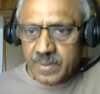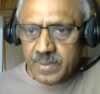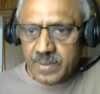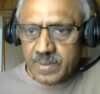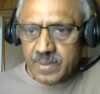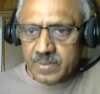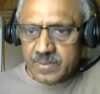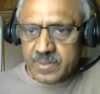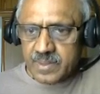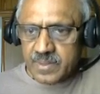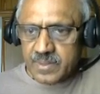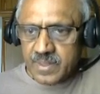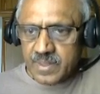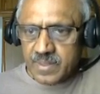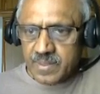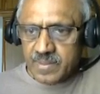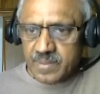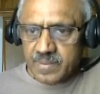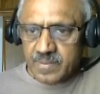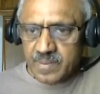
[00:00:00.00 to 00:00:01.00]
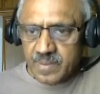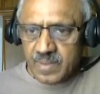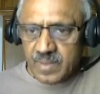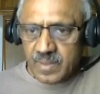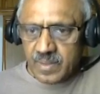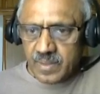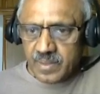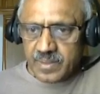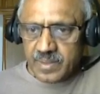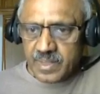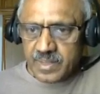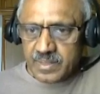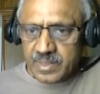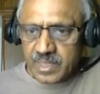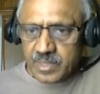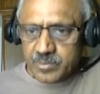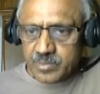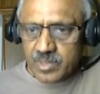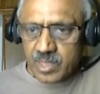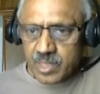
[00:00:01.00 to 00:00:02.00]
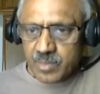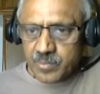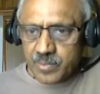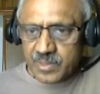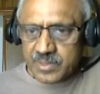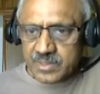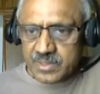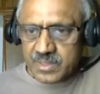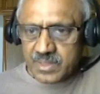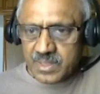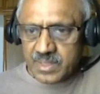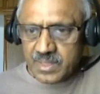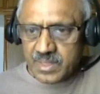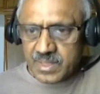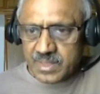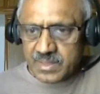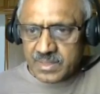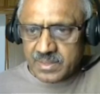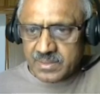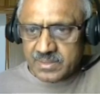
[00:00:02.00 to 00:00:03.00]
such that n times alpha is strictly greater than